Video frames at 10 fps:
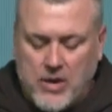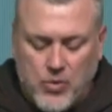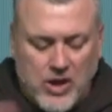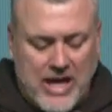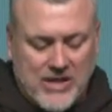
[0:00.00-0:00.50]
I
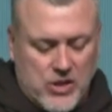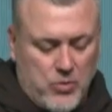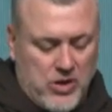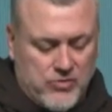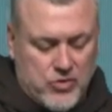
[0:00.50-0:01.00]
realized
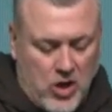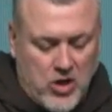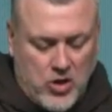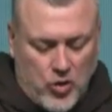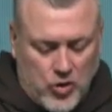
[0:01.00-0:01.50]
it would have
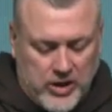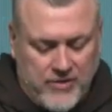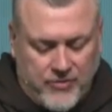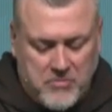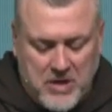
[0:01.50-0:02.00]
started early
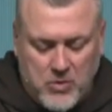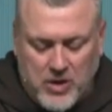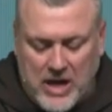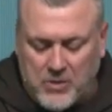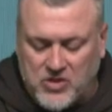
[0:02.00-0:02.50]
for me
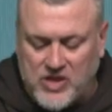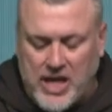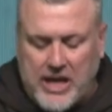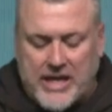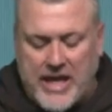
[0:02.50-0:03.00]
when I was
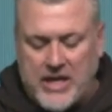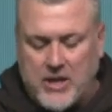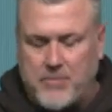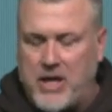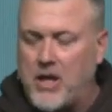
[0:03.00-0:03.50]

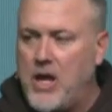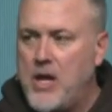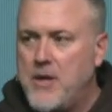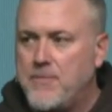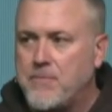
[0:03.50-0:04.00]
dedicated,
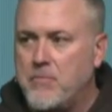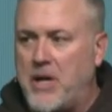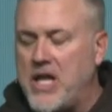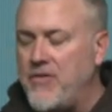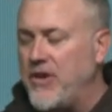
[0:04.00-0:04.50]

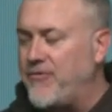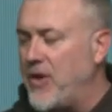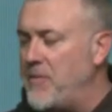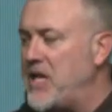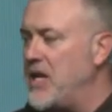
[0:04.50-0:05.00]
but even
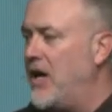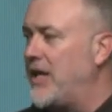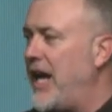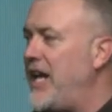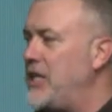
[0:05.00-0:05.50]
from a
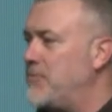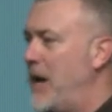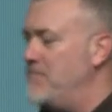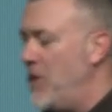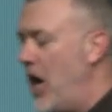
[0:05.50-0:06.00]
young age,
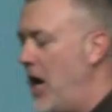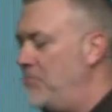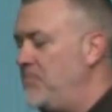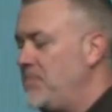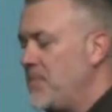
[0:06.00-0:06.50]
my
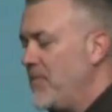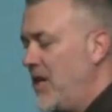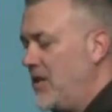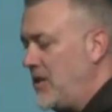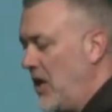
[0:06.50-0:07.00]
mom
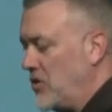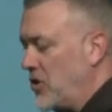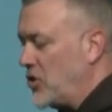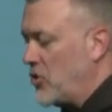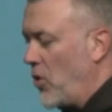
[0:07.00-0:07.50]
tells
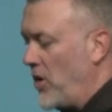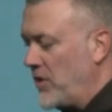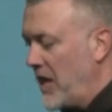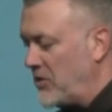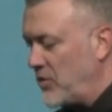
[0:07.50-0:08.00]
a story
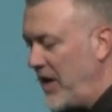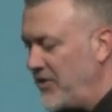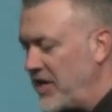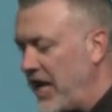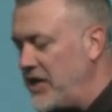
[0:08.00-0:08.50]
when I was
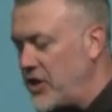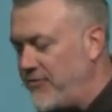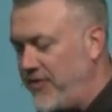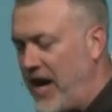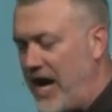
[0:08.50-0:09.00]
around the age of
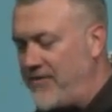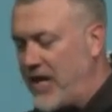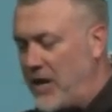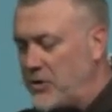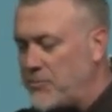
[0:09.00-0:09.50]
five
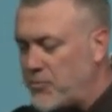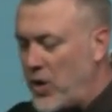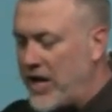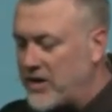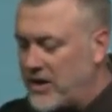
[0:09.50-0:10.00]
that I was
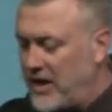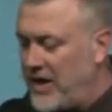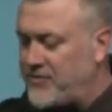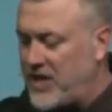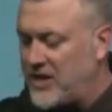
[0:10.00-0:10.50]
praying on the
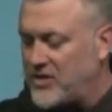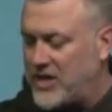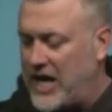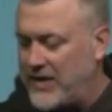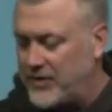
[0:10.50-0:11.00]
left-hand
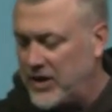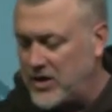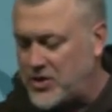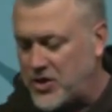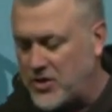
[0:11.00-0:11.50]
side of a
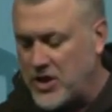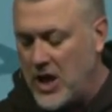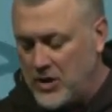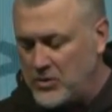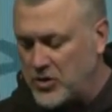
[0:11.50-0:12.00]
little church.
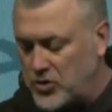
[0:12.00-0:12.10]
It was a